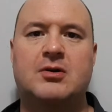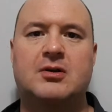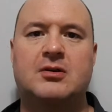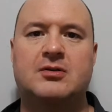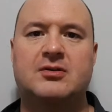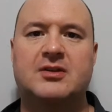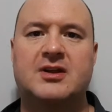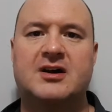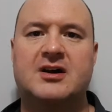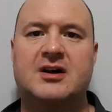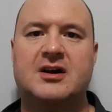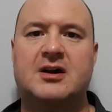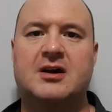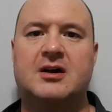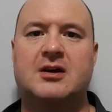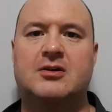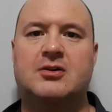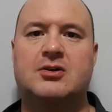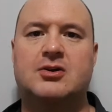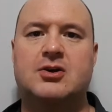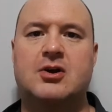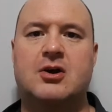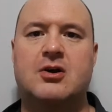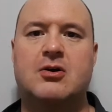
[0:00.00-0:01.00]
will uh,
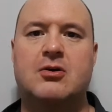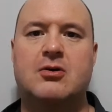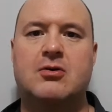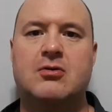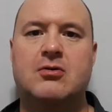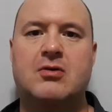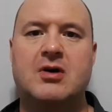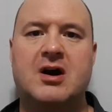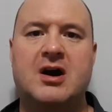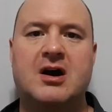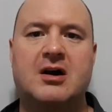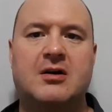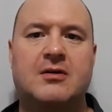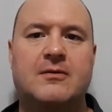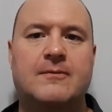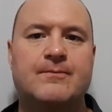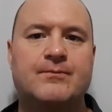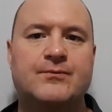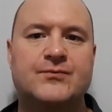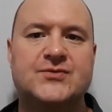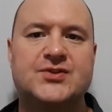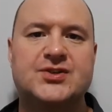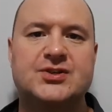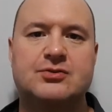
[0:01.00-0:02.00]
go
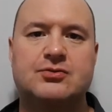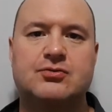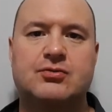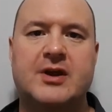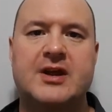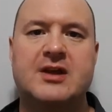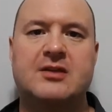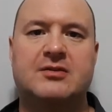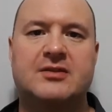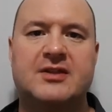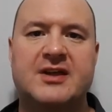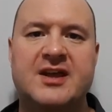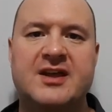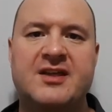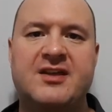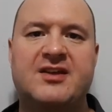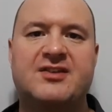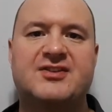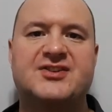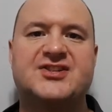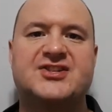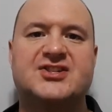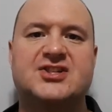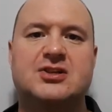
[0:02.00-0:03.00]
to great
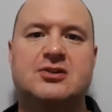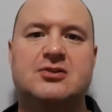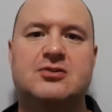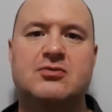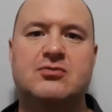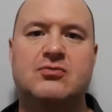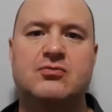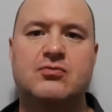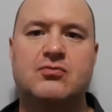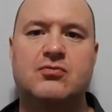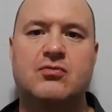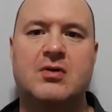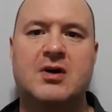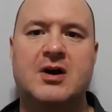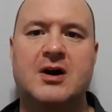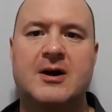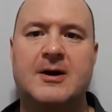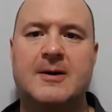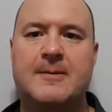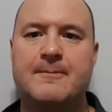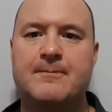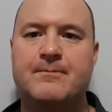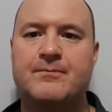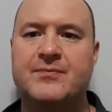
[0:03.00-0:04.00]
lengths to
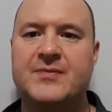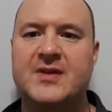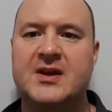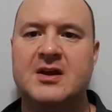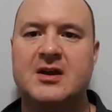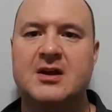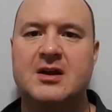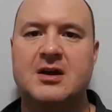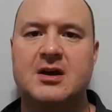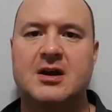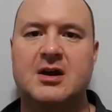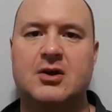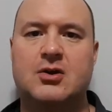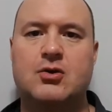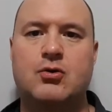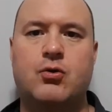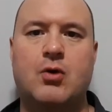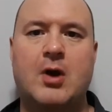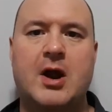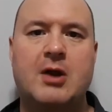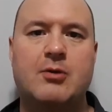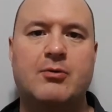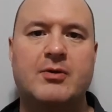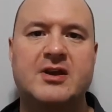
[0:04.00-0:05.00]
um,
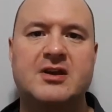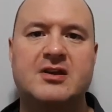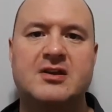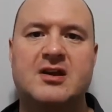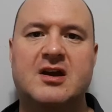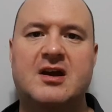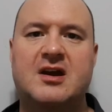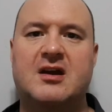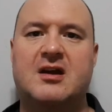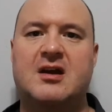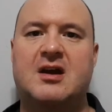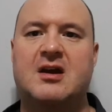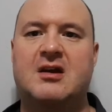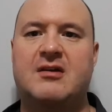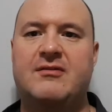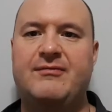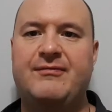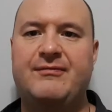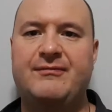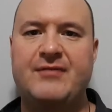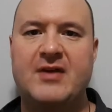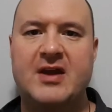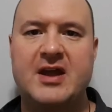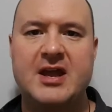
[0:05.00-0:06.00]
acquiring uh,
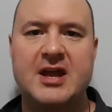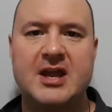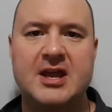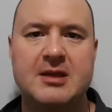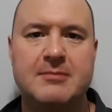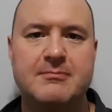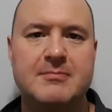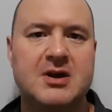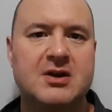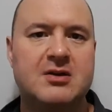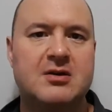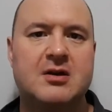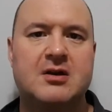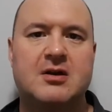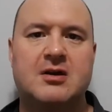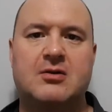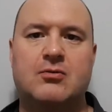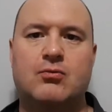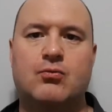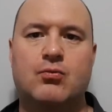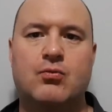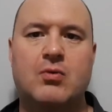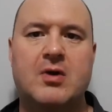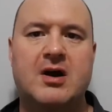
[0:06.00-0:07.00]
fame,
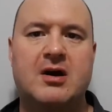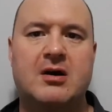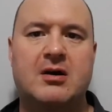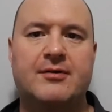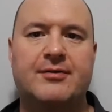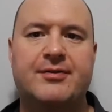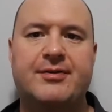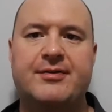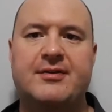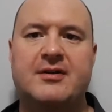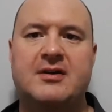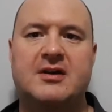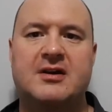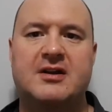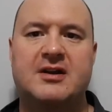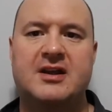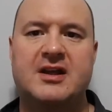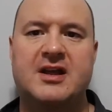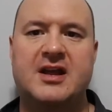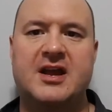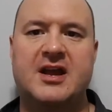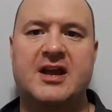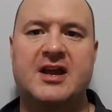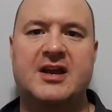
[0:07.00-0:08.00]
wealth,
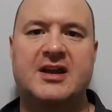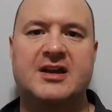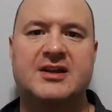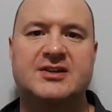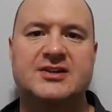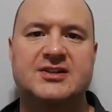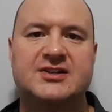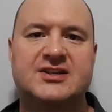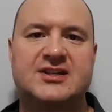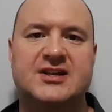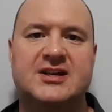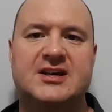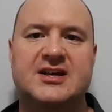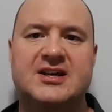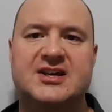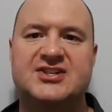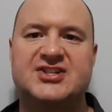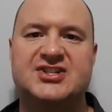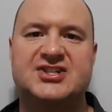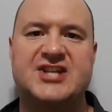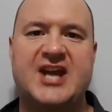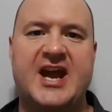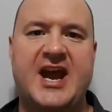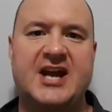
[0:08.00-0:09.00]
and uh,
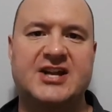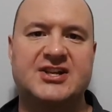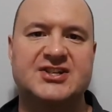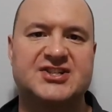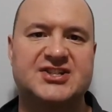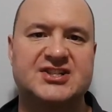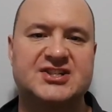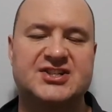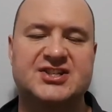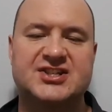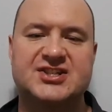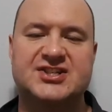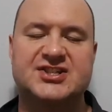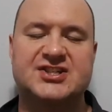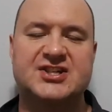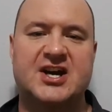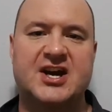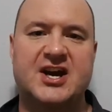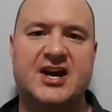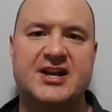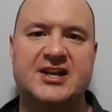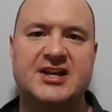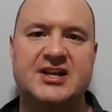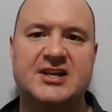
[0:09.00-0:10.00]
status in
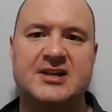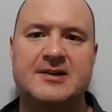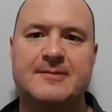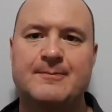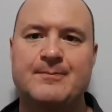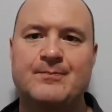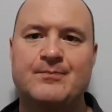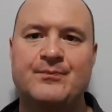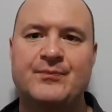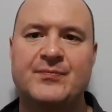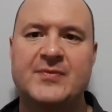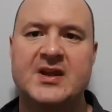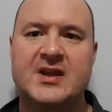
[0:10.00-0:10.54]
society,